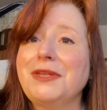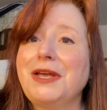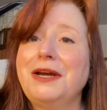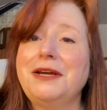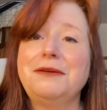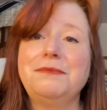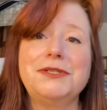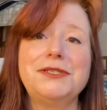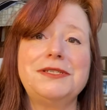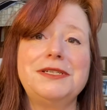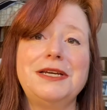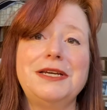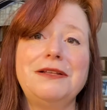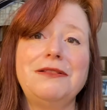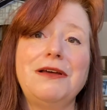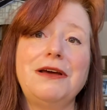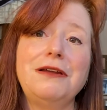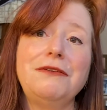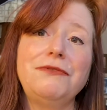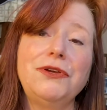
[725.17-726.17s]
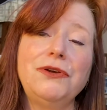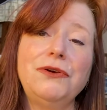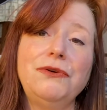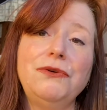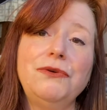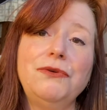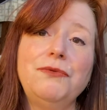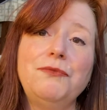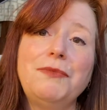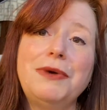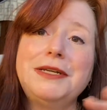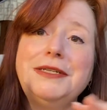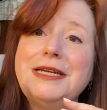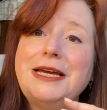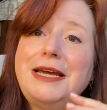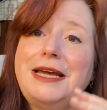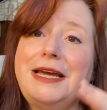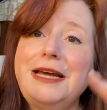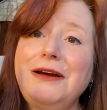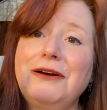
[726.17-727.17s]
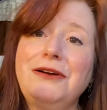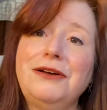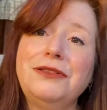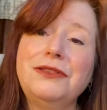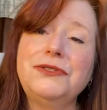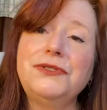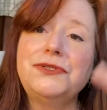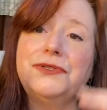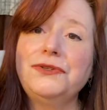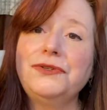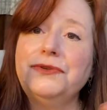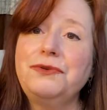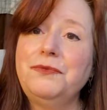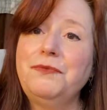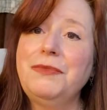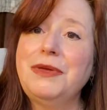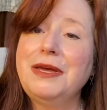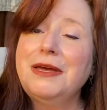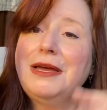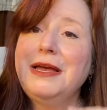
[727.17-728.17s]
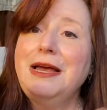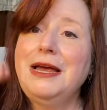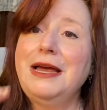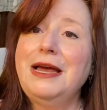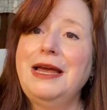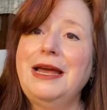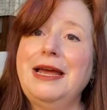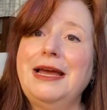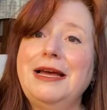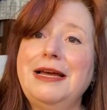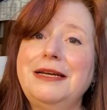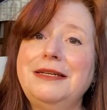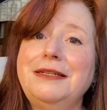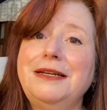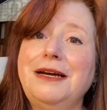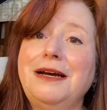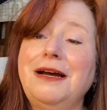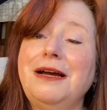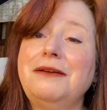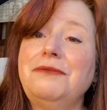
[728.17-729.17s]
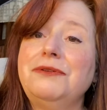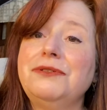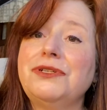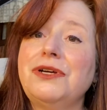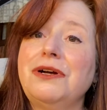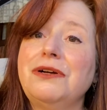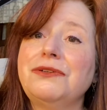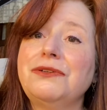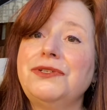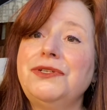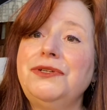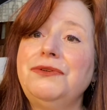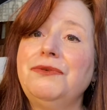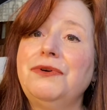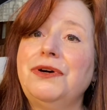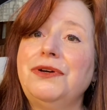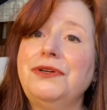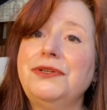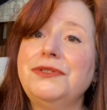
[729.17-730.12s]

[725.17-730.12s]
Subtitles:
I hope to see a lot of you Monday on the Zoom, and I will talk to you all